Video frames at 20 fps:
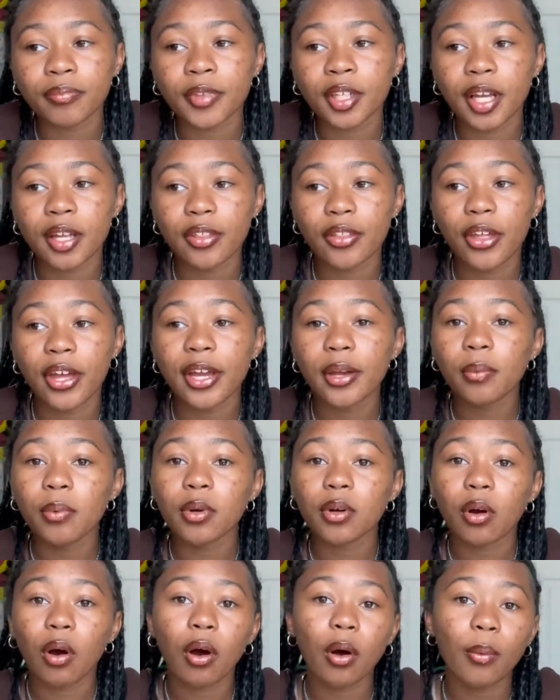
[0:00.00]
They
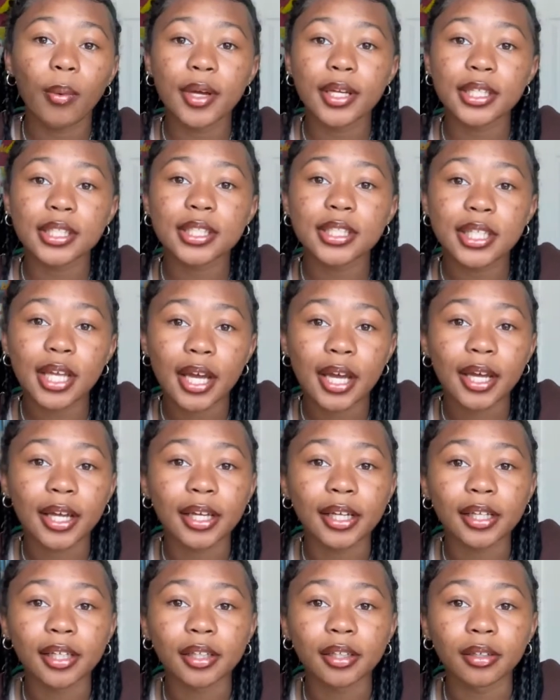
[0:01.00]
would always
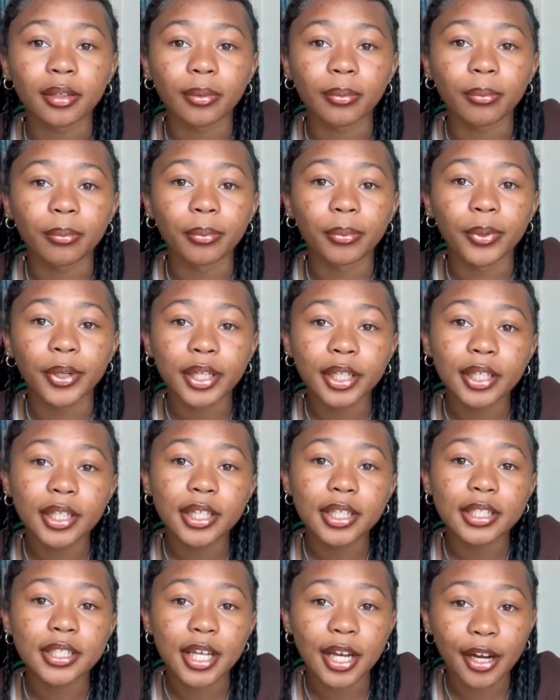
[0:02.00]
say
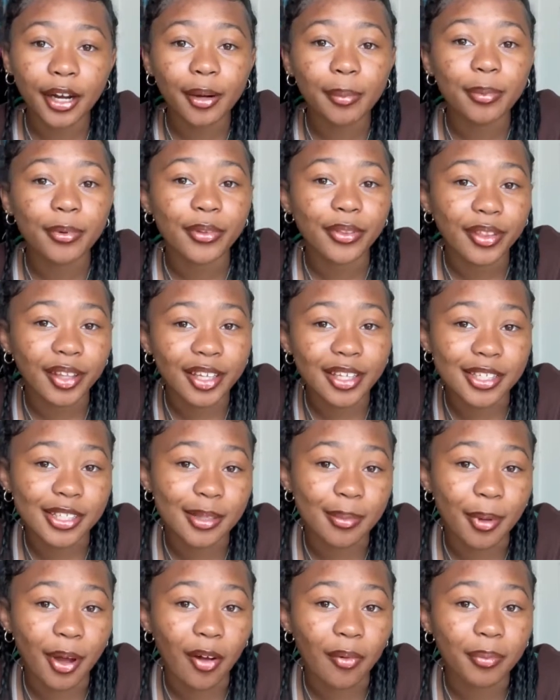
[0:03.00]
really terrible things
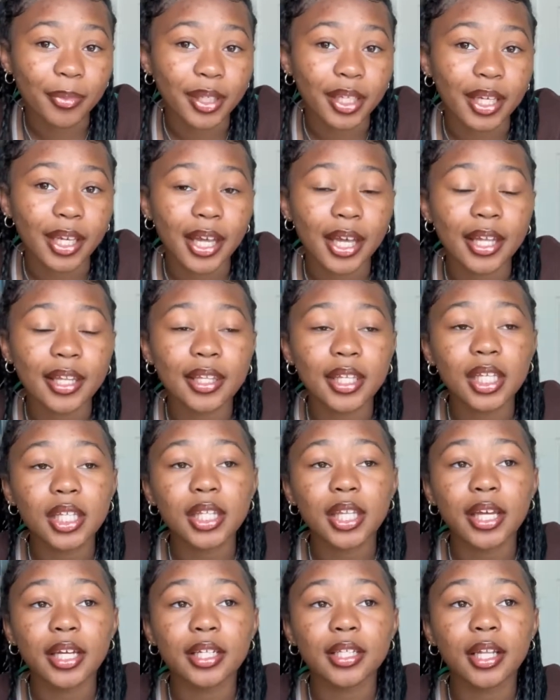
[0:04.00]
about me, and then
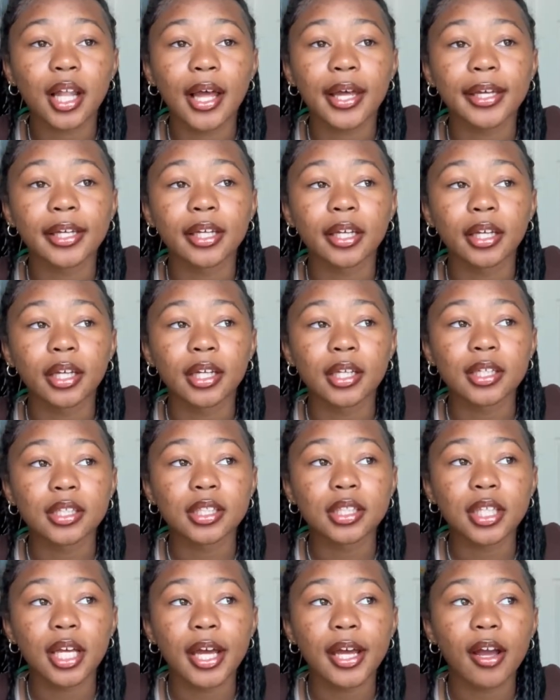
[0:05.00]
they'd like
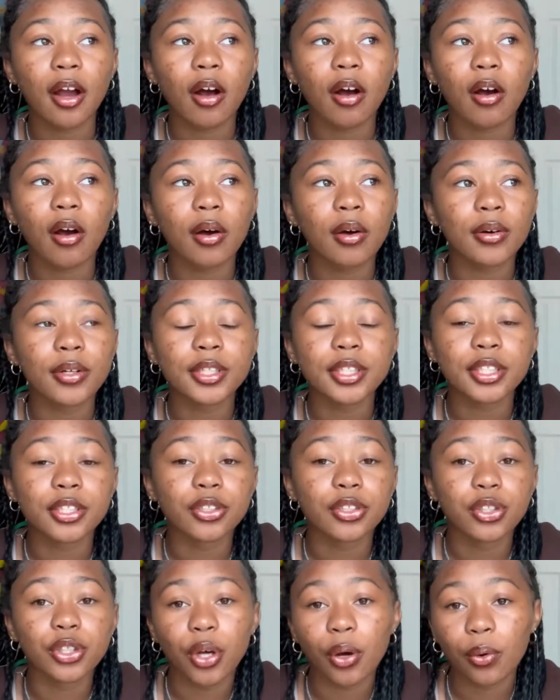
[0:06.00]
say, oh, it's a
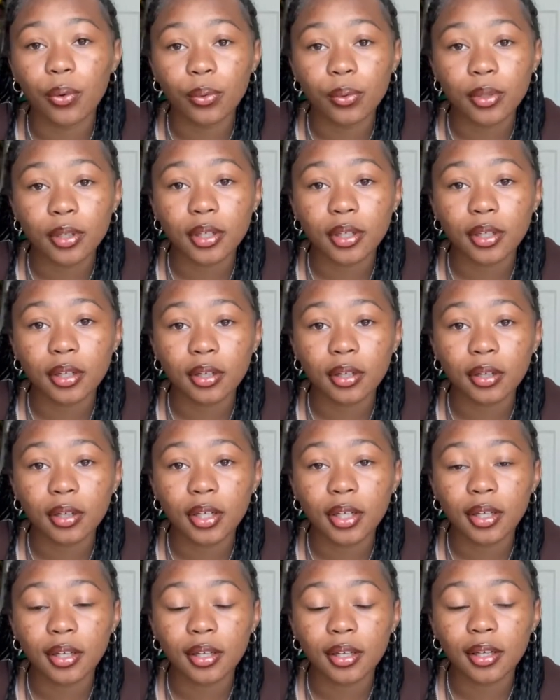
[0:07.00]
joke.
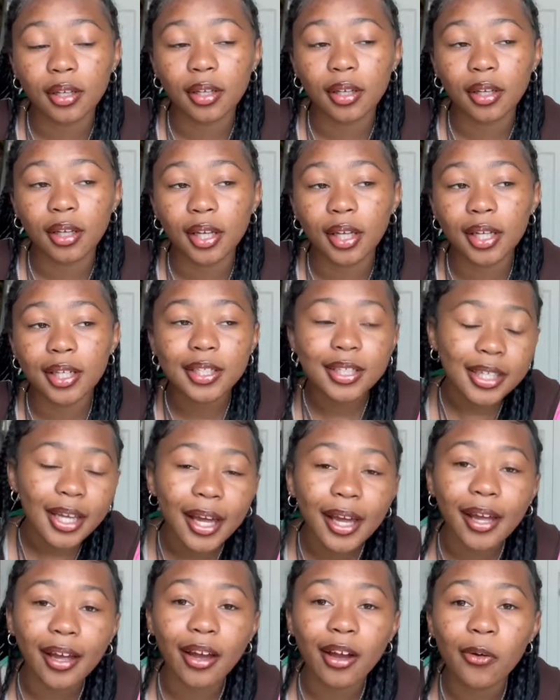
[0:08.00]
And
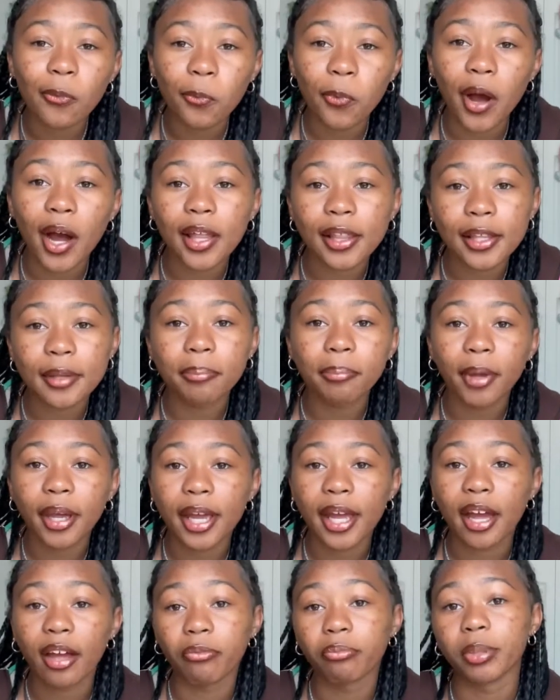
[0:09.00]
yeah, while it may
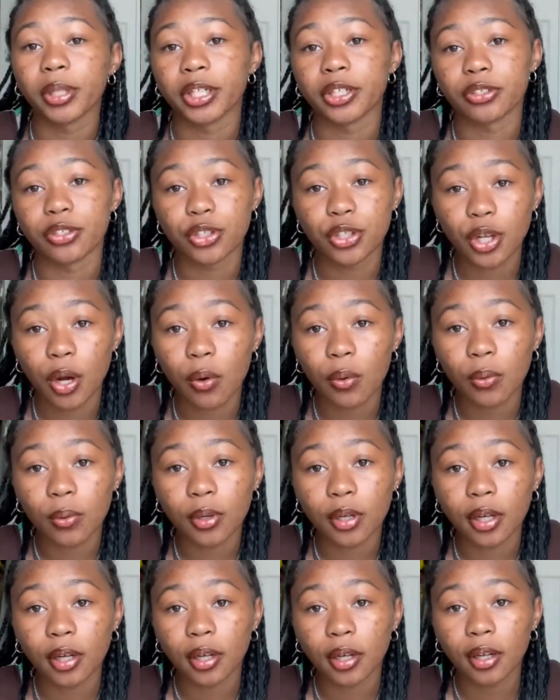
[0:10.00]
have been a
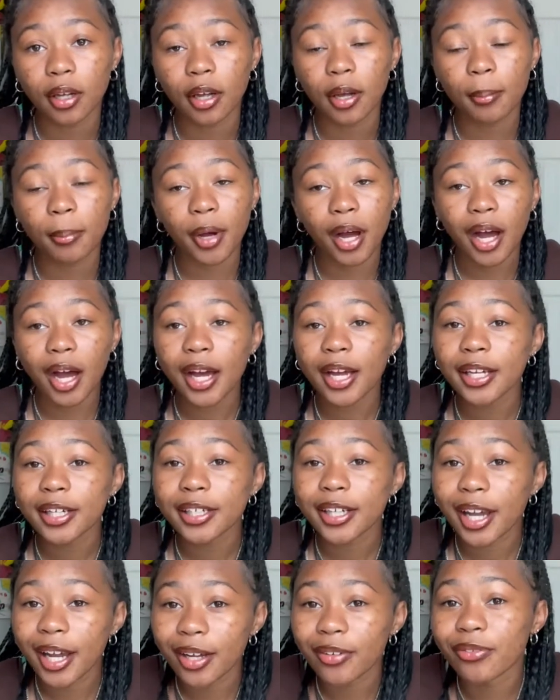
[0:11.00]
joke, behind
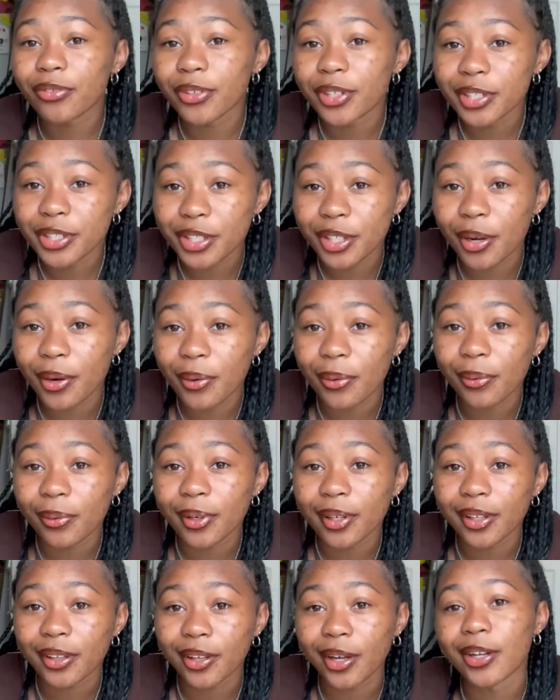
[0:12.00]
every
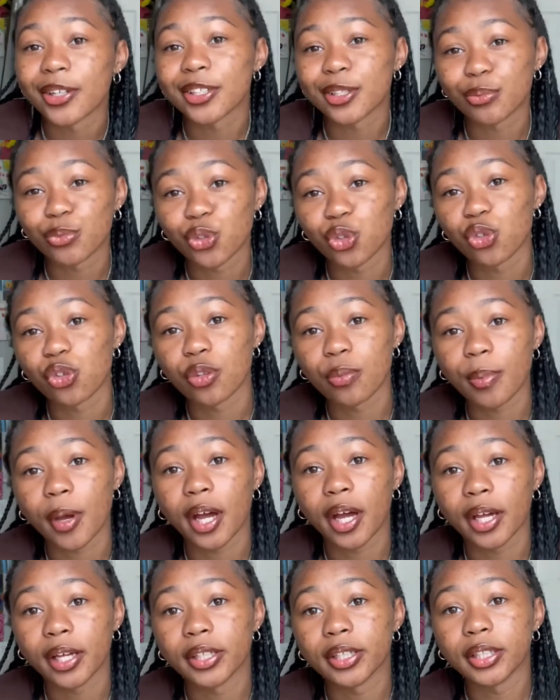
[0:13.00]
joke there's some truth
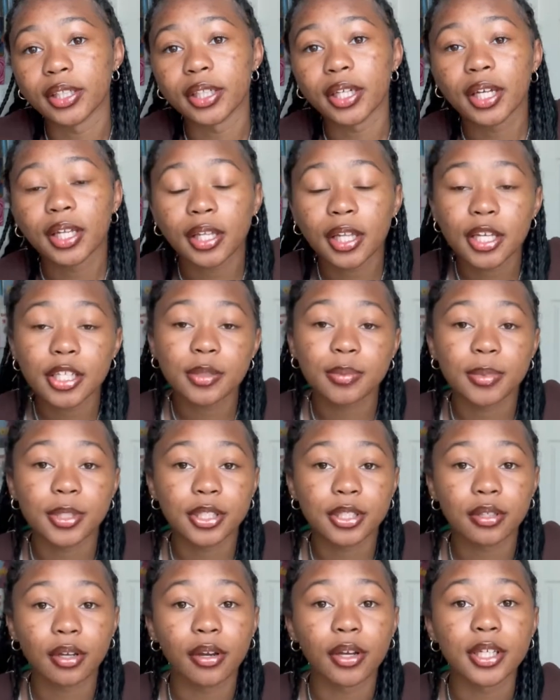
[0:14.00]
behind it. And let's be
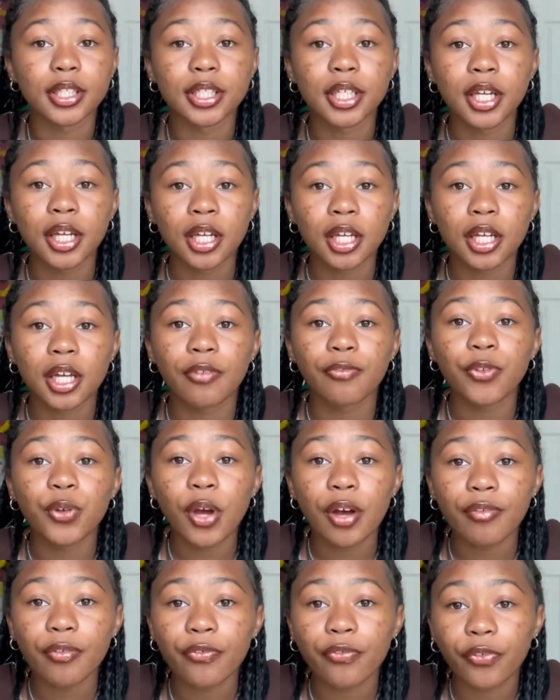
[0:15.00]
serious, if you
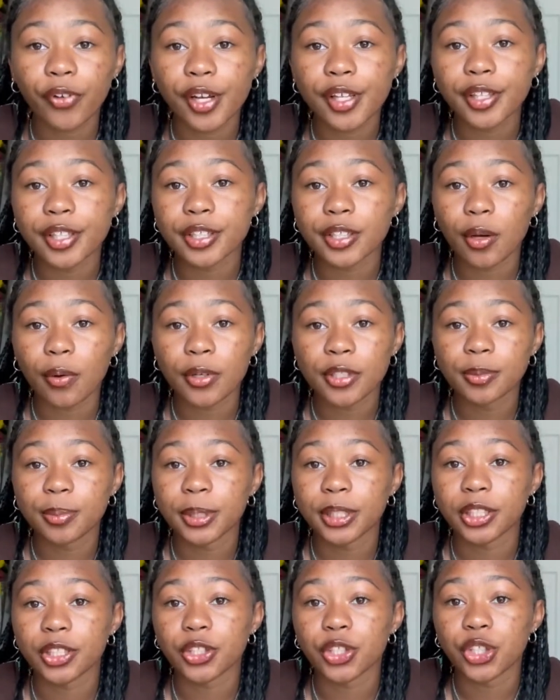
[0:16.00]
have a friend that's always
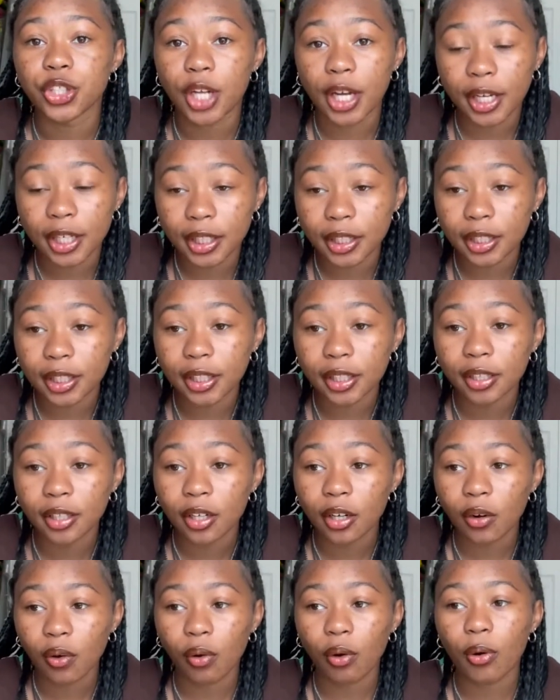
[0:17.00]
being shady
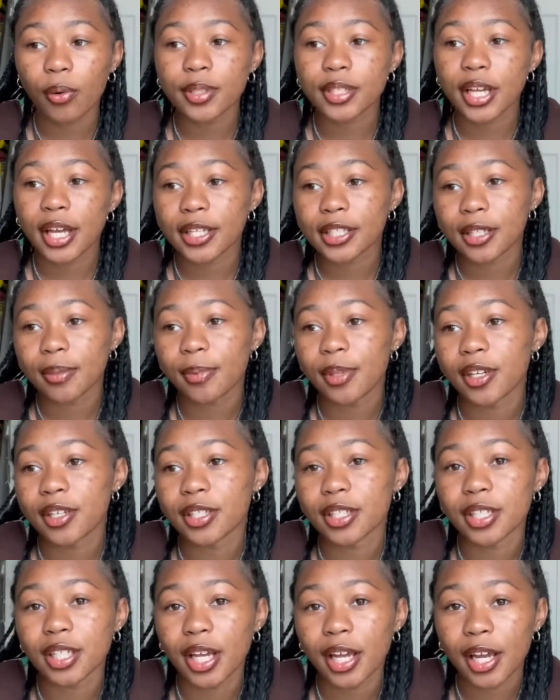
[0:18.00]
or always has something to
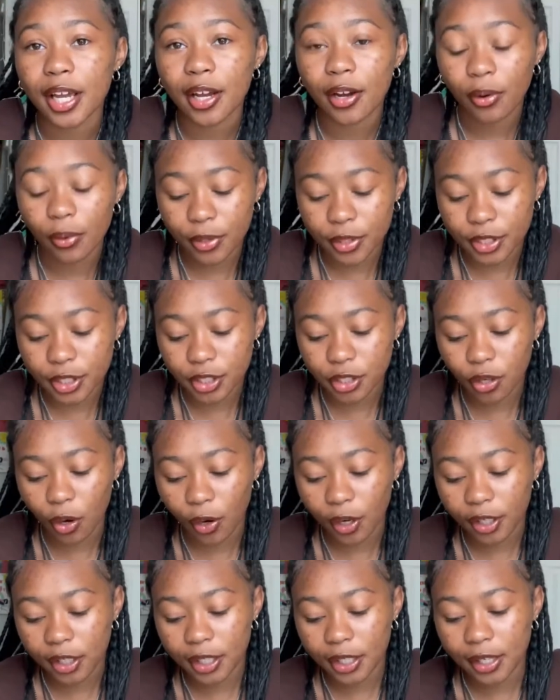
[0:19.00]
say or a
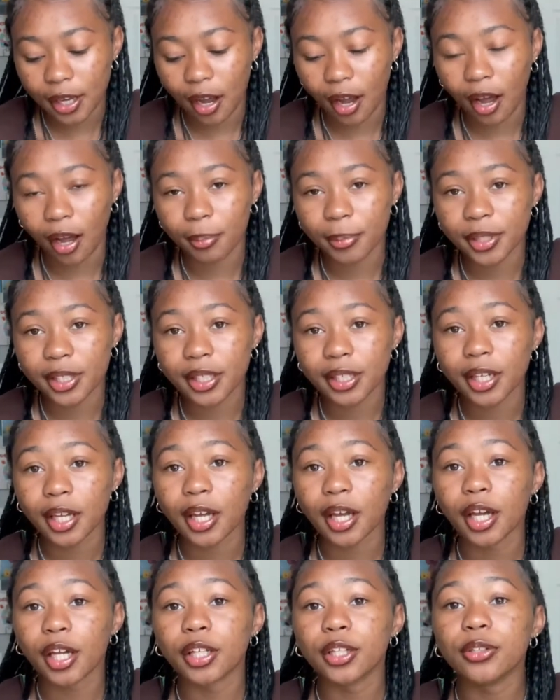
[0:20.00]
snarky comment,
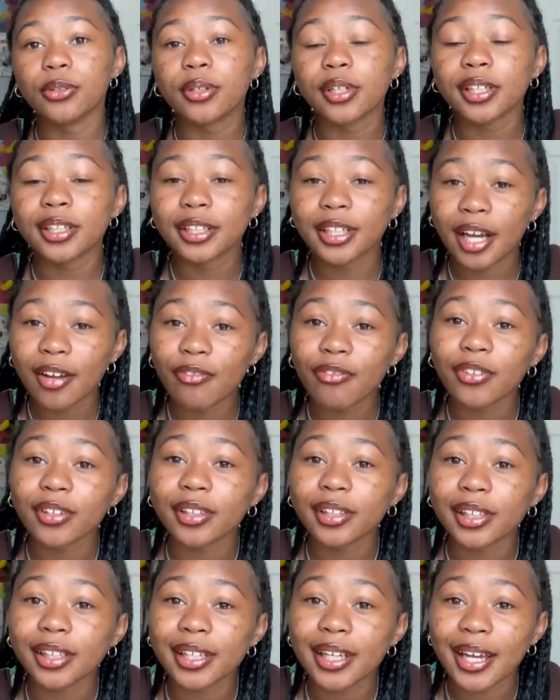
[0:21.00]
you can
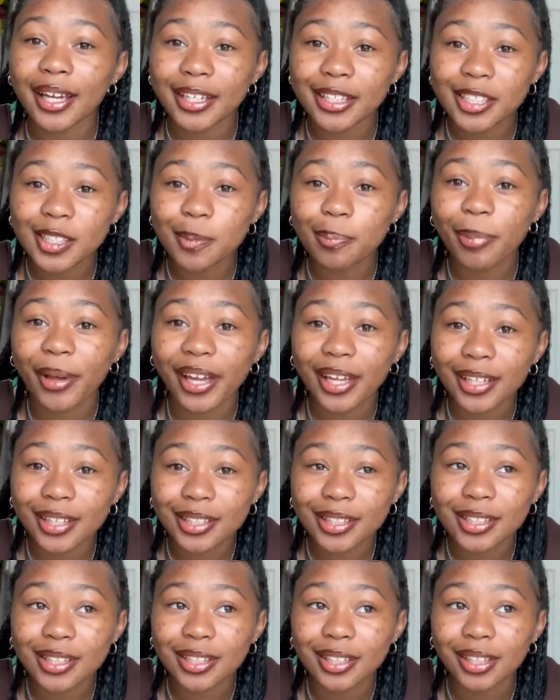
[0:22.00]
definitely
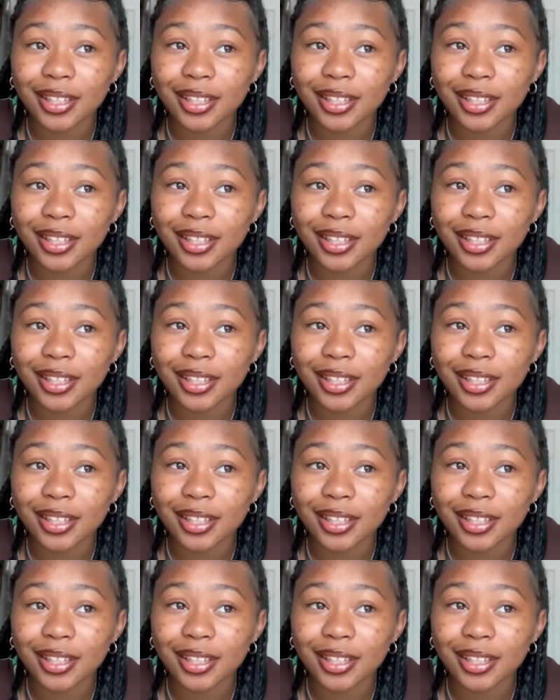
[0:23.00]
expect